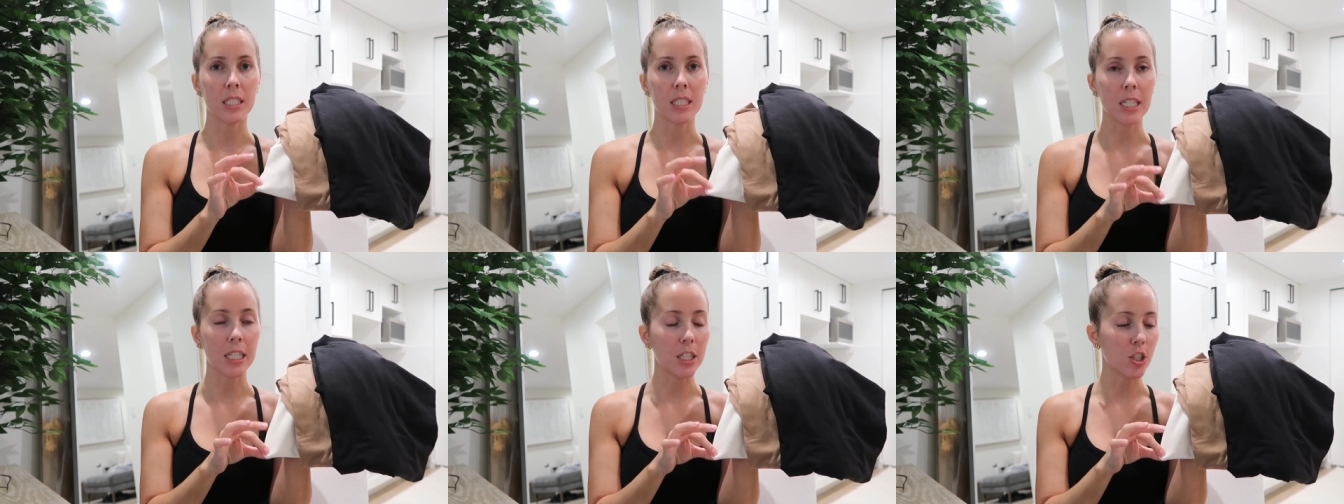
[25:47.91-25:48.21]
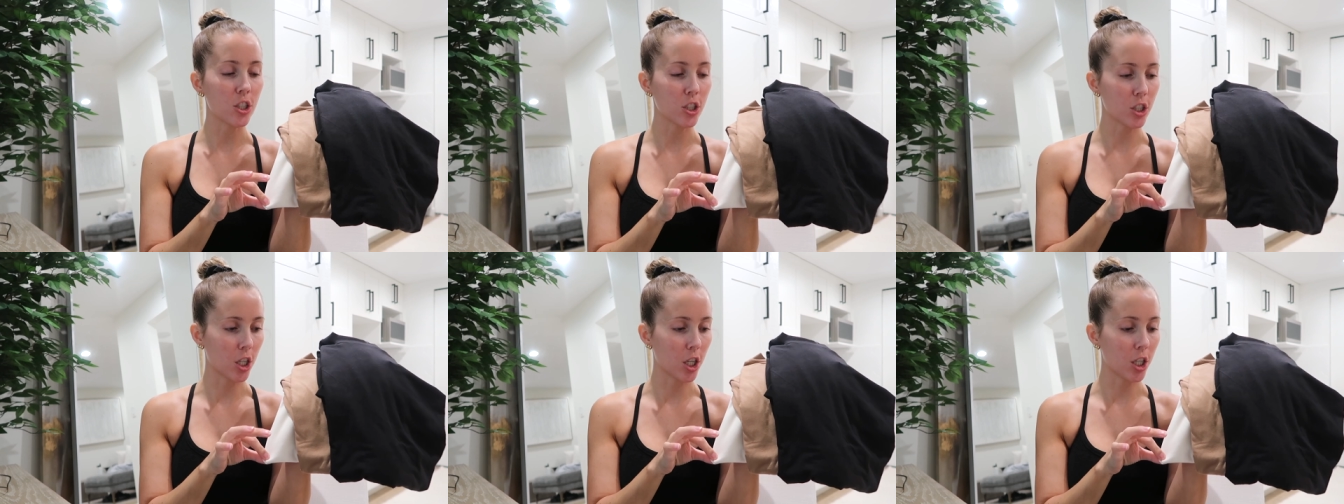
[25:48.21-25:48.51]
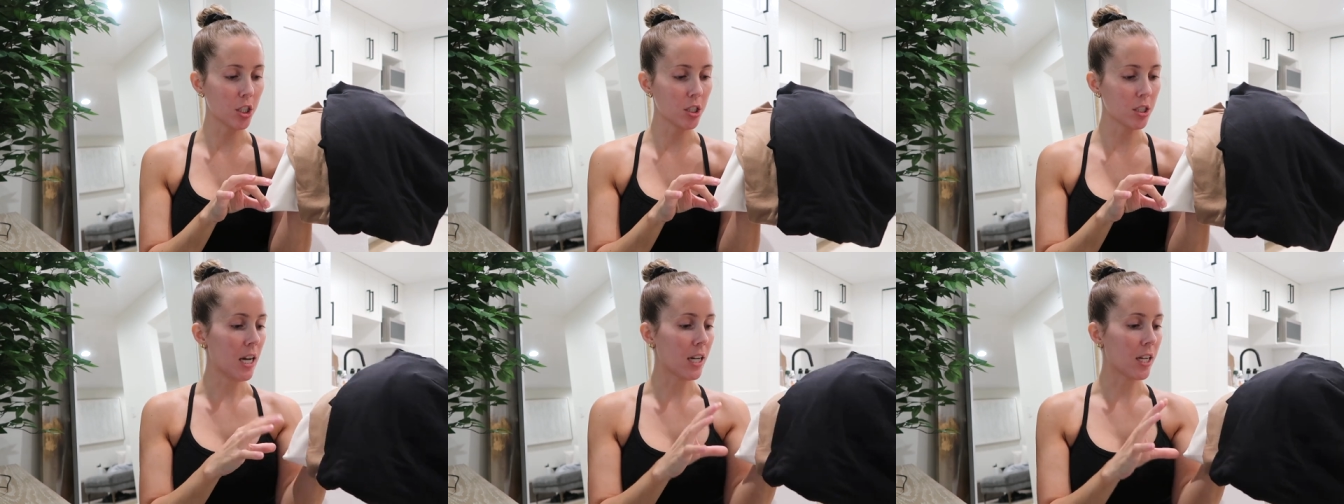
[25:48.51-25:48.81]

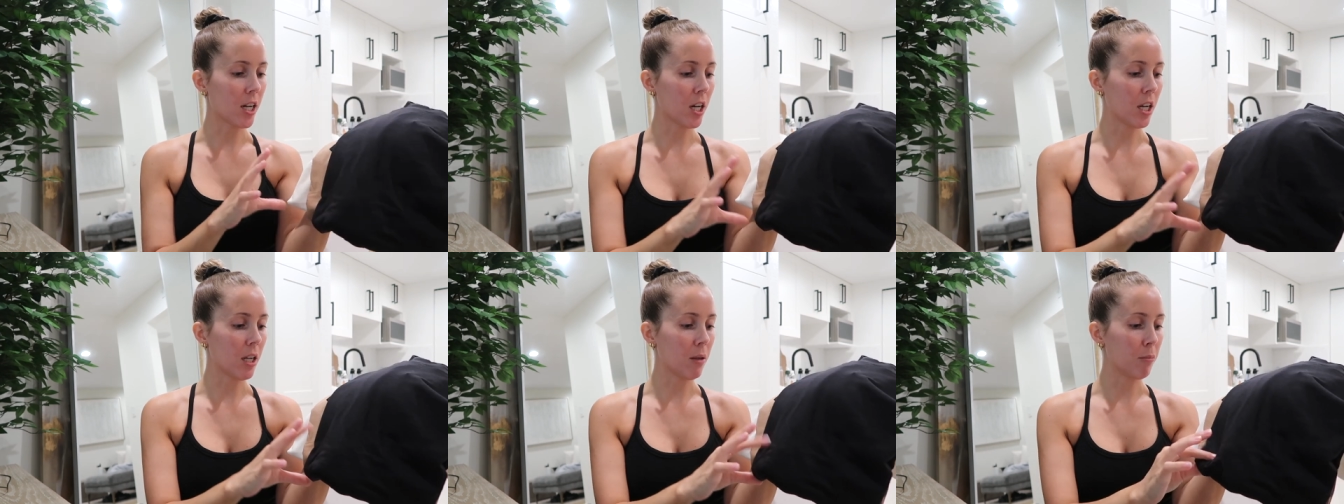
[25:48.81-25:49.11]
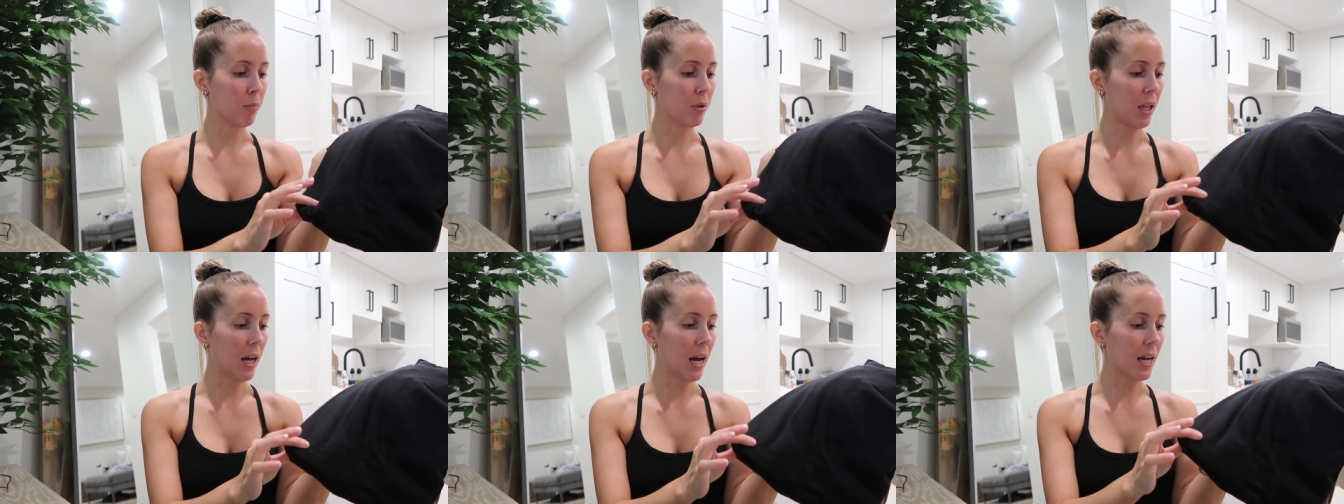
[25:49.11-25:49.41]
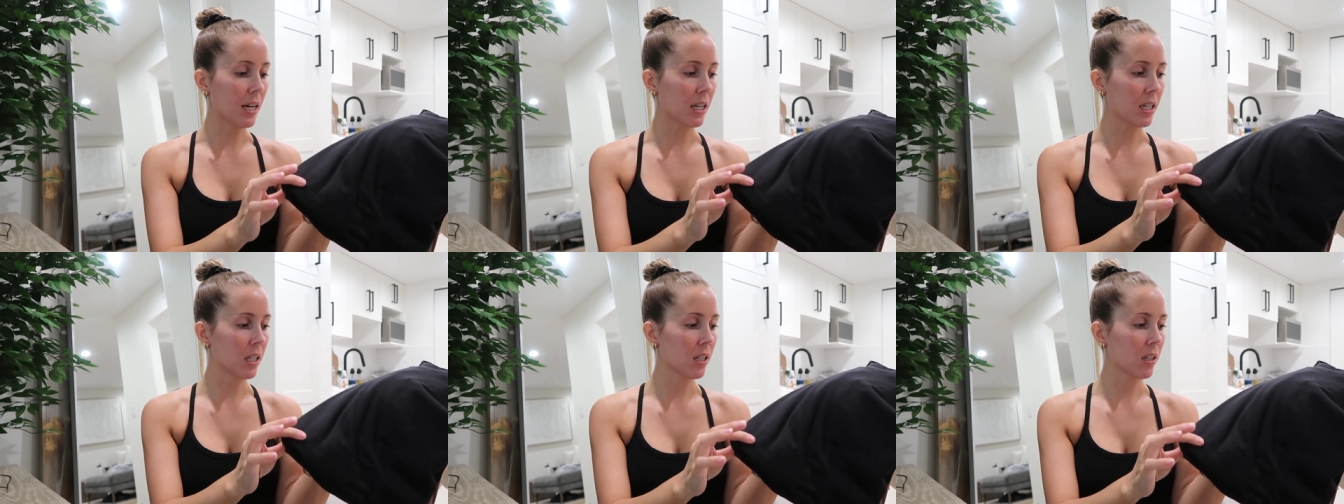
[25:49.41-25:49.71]
t-shirt. I got it in
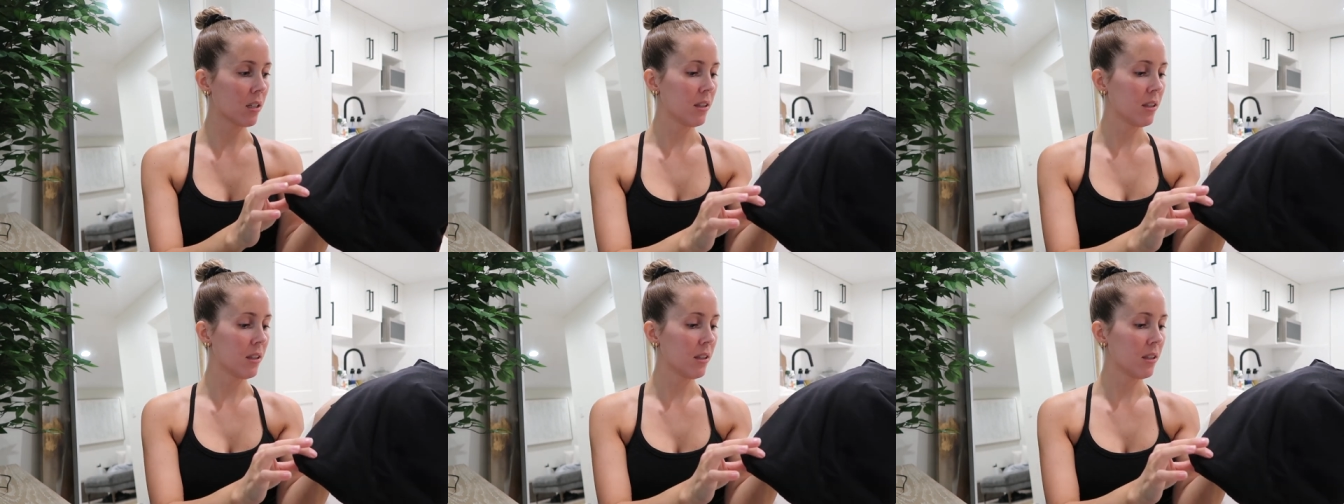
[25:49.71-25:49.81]
black,